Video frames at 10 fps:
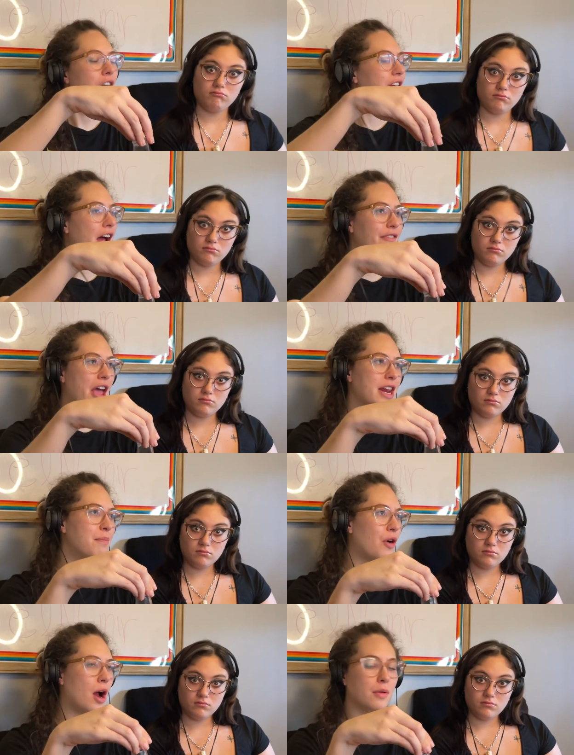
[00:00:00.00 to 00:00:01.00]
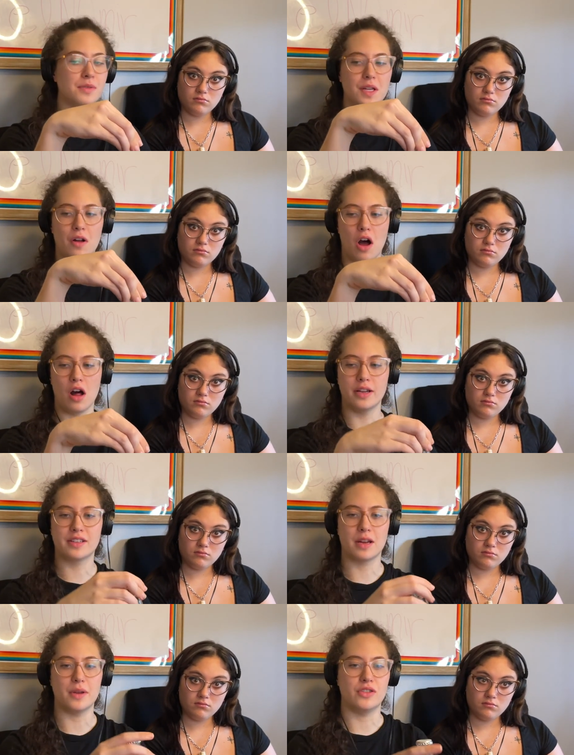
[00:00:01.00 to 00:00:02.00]
Speaker 1: You're not going to have any problems at
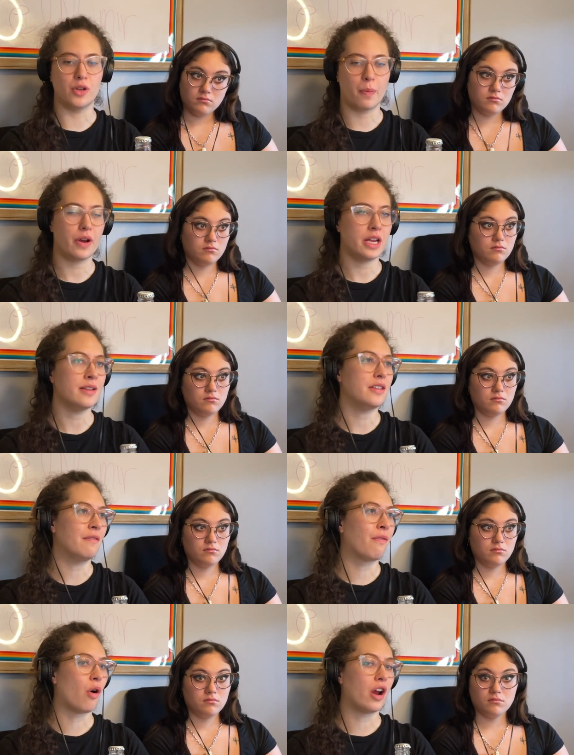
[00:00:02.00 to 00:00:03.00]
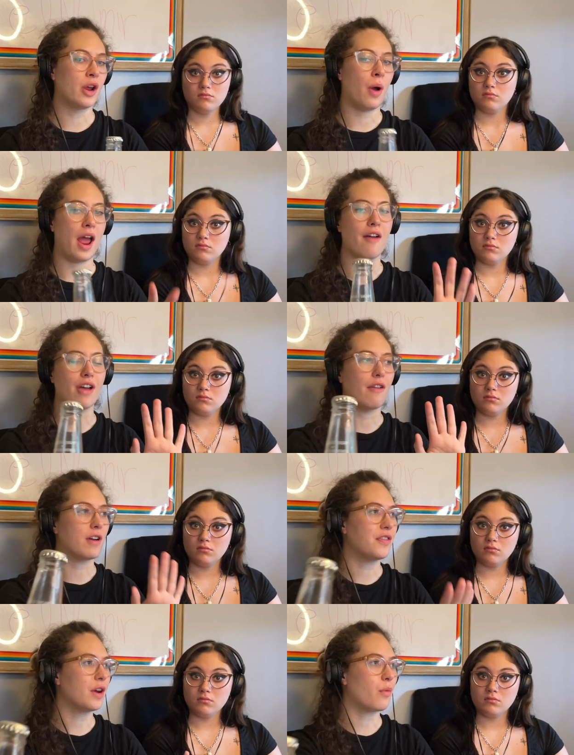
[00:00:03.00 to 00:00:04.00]
all. It's going to be super easy for you. I have
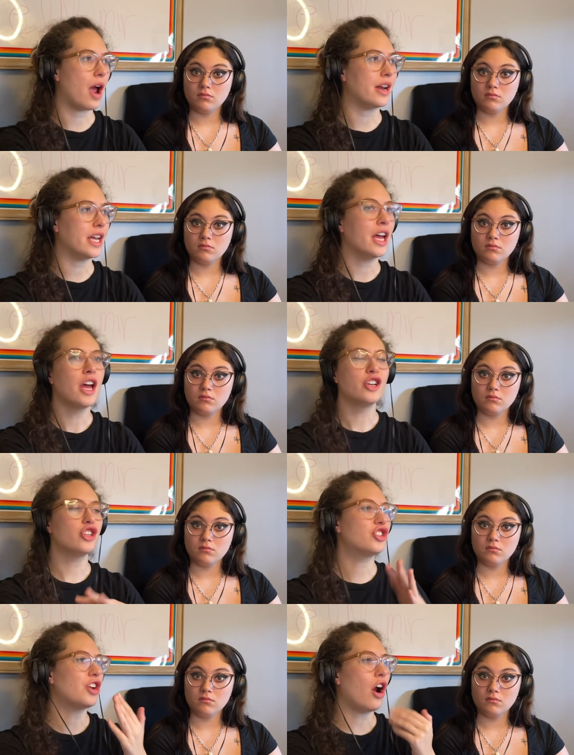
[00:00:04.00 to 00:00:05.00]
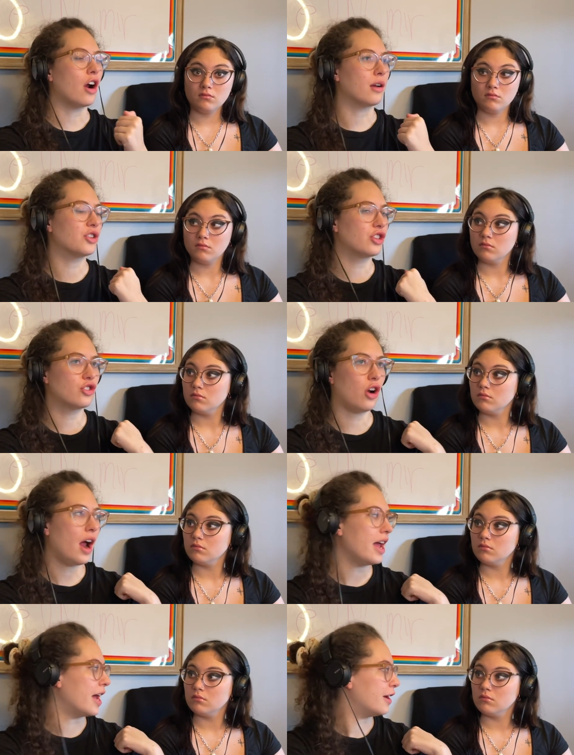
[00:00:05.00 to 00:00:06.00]
everything ready. Just start, just
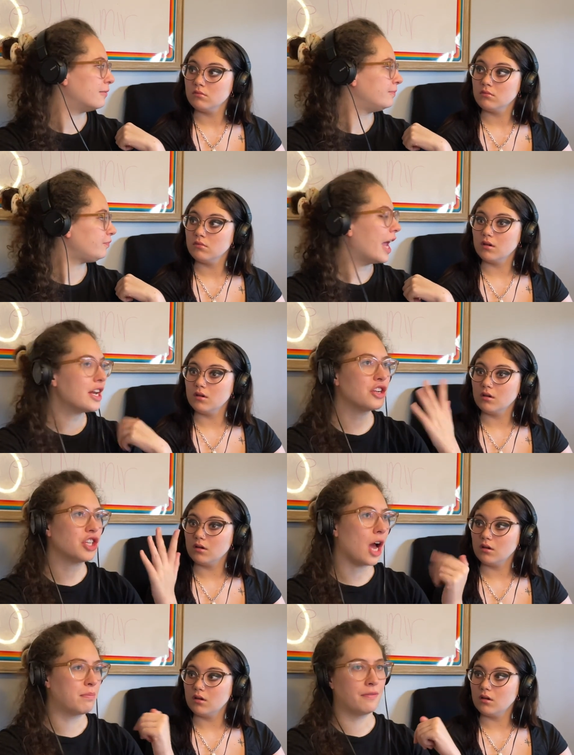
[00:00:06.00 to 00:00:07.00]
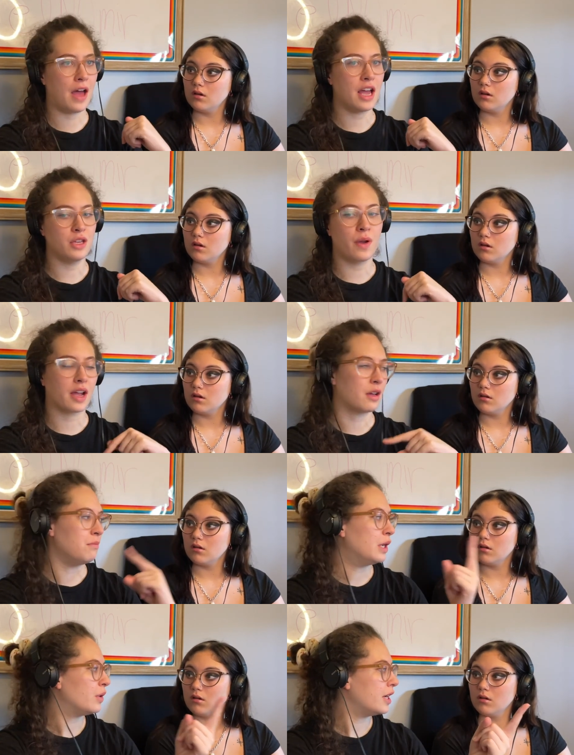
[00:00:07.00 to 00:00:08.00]
try it. And on top of that, you get
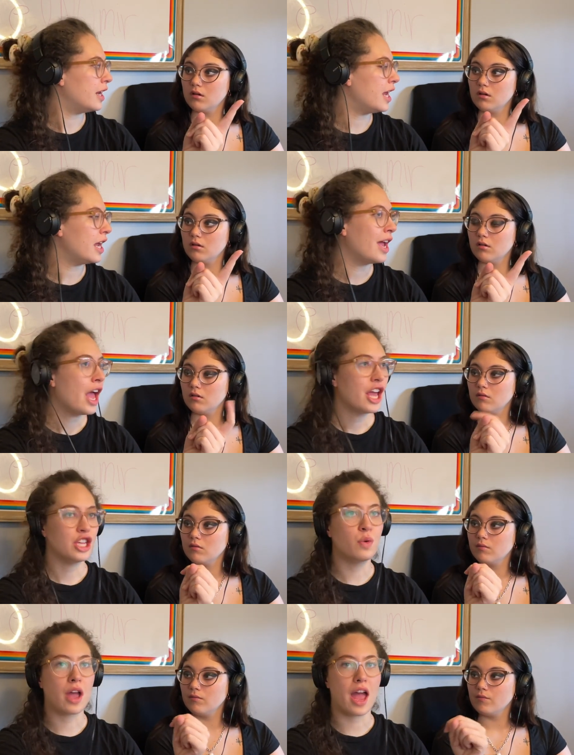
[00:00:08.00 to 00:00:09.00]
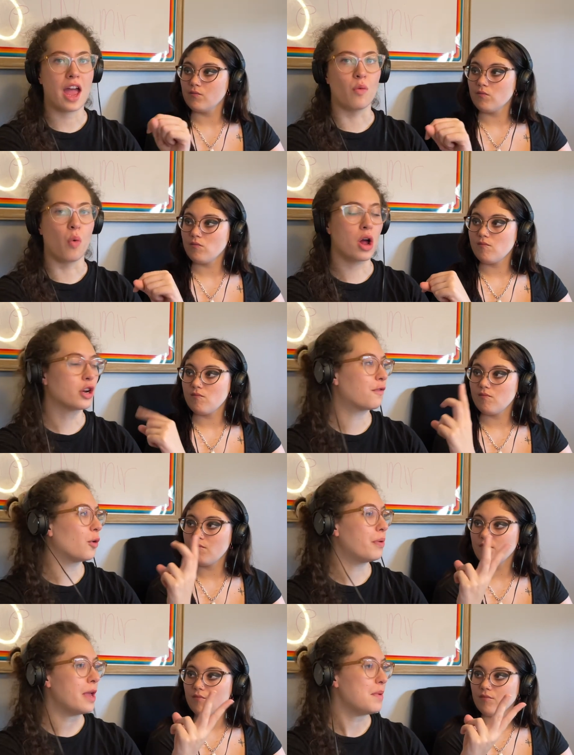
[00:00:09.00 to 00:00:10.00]
community, you get a
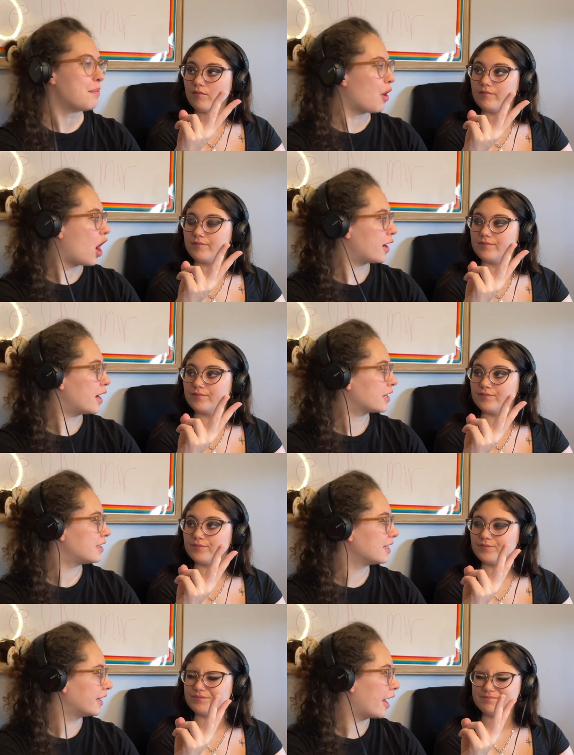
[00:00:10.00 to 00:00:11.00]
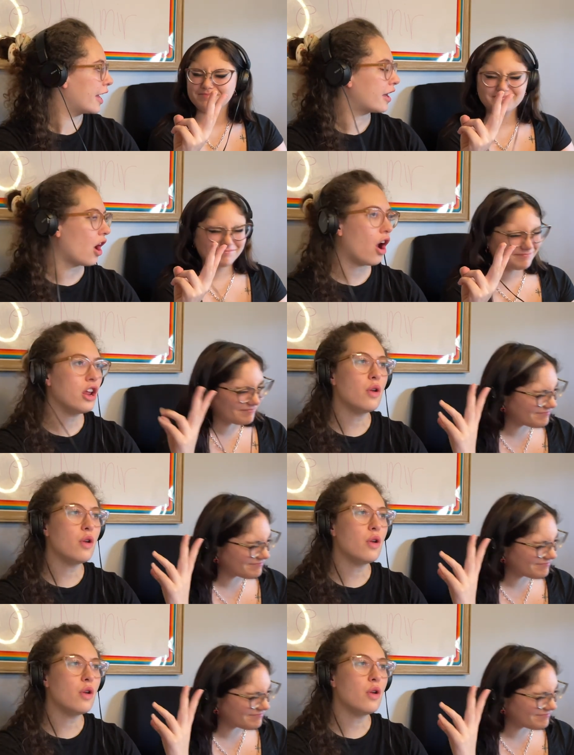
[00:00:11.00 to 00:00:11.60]
wonderful PP product. Like,